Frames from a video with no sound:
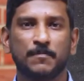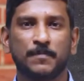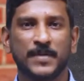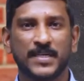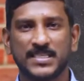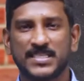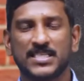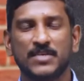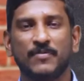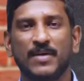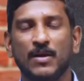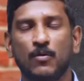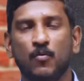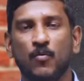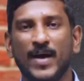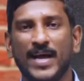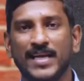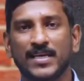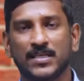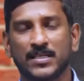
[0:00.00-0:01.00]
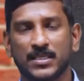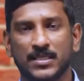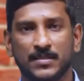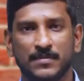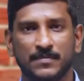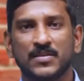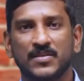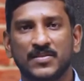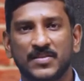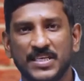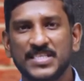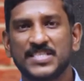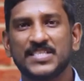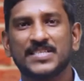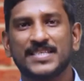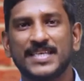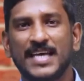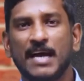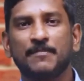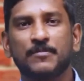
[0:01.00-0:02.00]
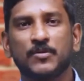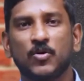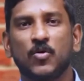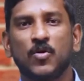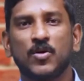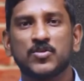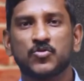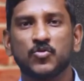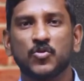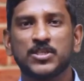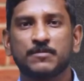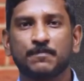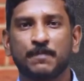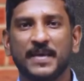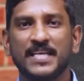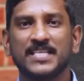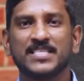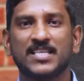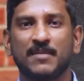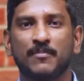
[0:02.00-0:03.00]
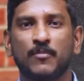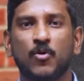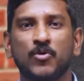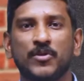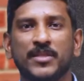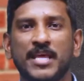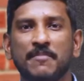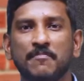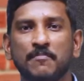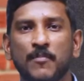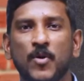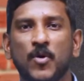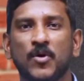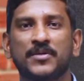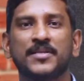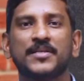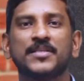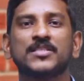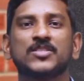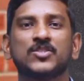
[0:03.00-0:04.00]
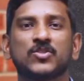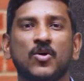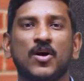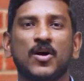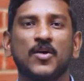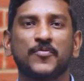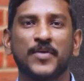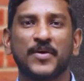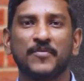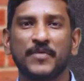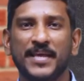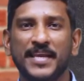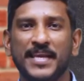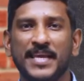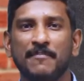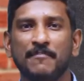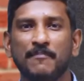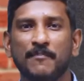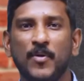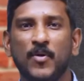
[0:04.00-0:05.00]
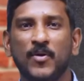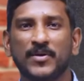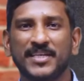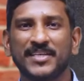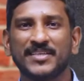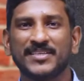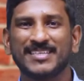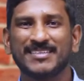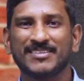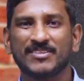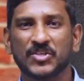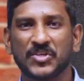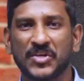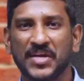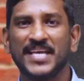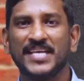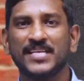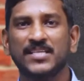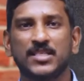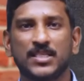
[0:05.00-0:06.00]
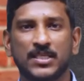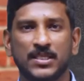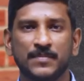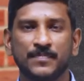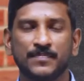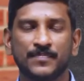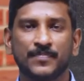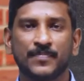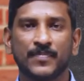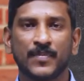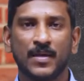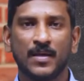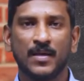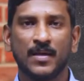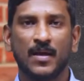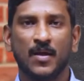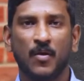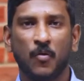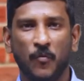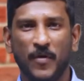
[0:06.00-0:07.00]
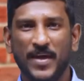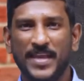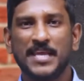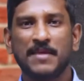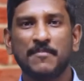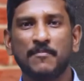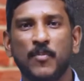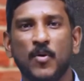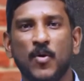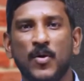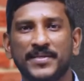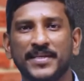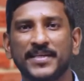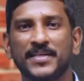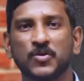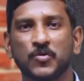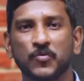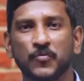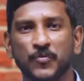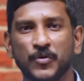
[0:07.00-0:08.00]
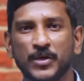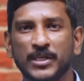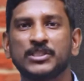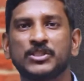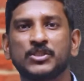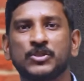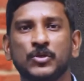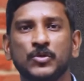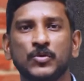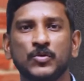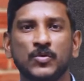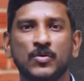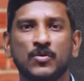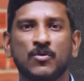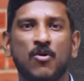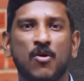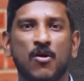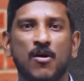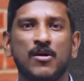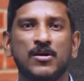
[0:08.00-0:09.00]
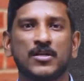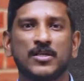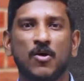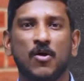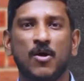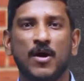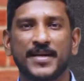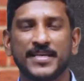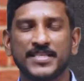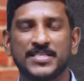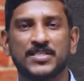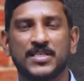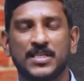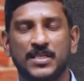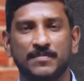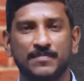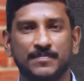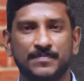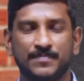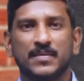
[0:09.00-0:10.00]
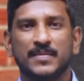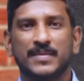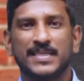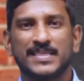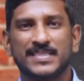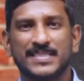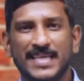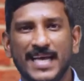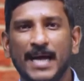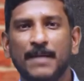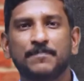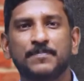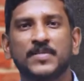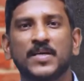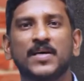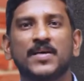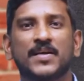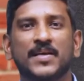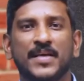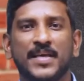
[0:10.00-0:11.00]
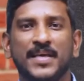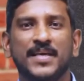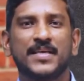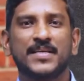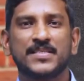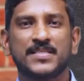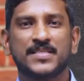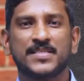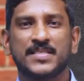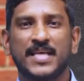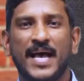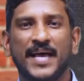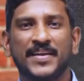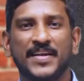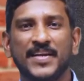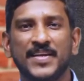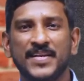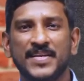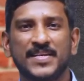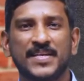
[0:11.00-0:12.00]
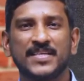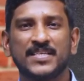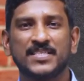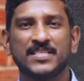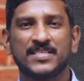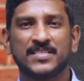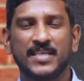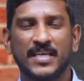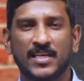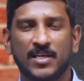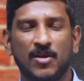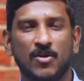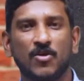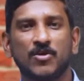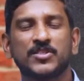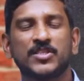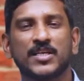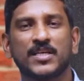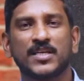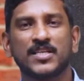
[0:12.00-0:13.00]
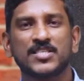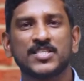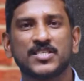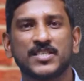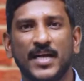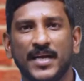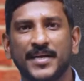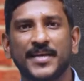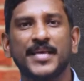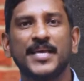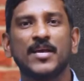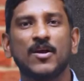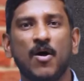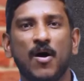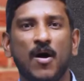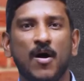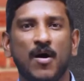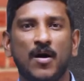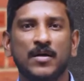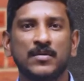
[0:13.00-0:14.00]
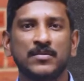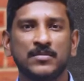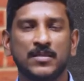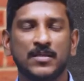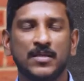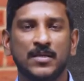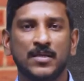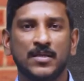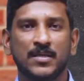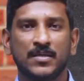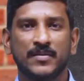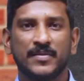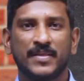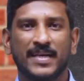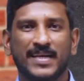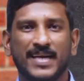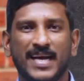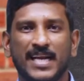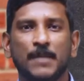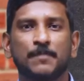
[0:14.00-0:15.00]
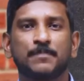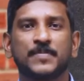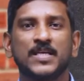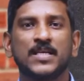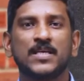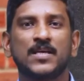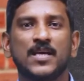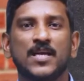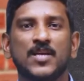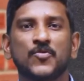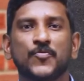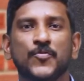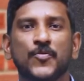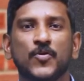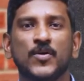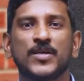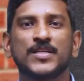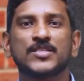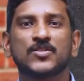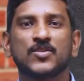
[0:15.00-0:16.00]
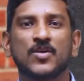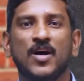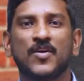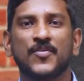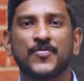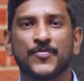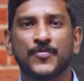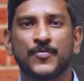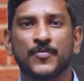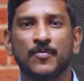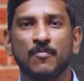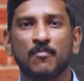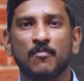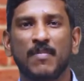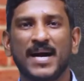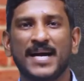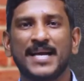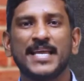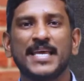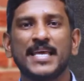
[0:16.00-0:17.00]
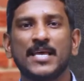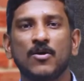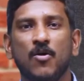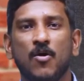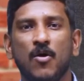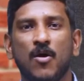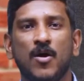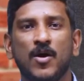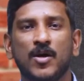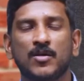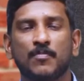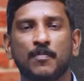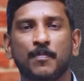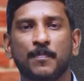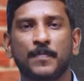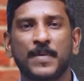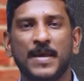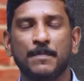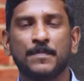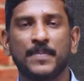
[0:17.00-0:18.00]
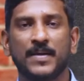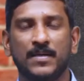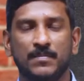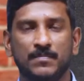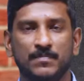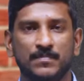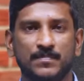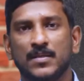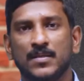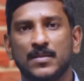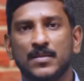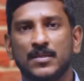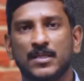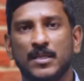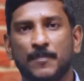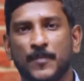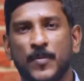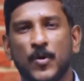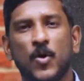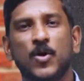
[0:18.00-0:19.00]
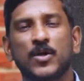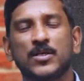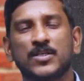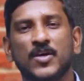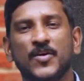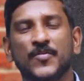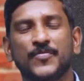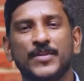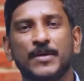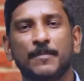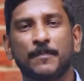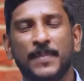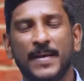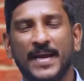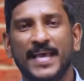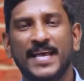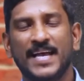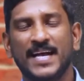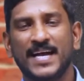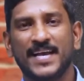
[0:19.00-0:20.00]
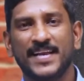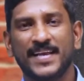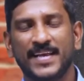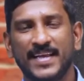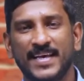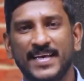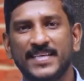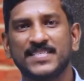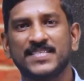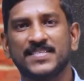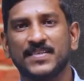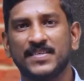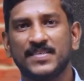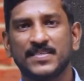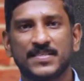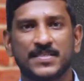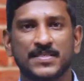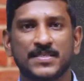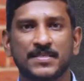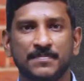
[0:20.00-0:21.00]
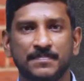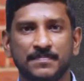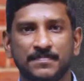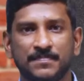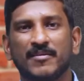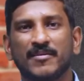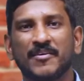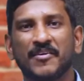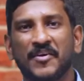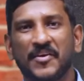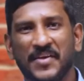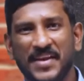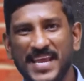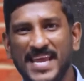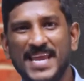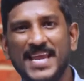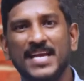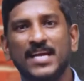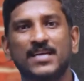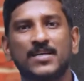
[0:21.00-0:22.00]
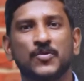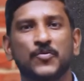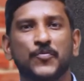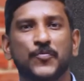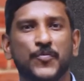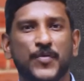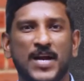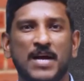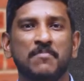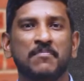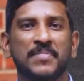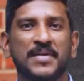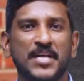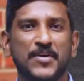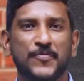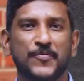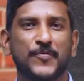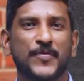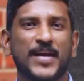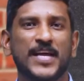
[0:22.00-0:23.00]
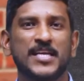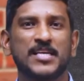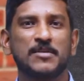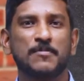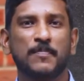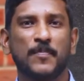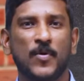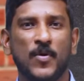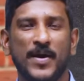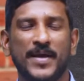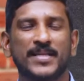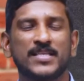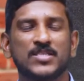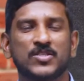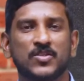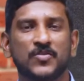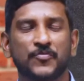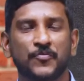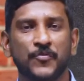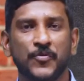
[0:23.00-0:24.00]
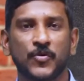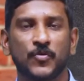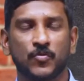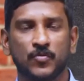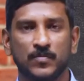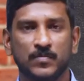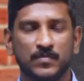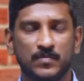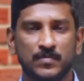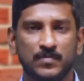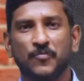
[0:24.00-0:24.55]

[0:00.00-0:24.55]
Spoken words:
Percival Wilde. This chapter also speaks about the importance of a very important trait, very important virtue called honesty. The chapter is an intense psychological study on the corrupting influence of money on people. The plot of the play analyzes greed from different points of view.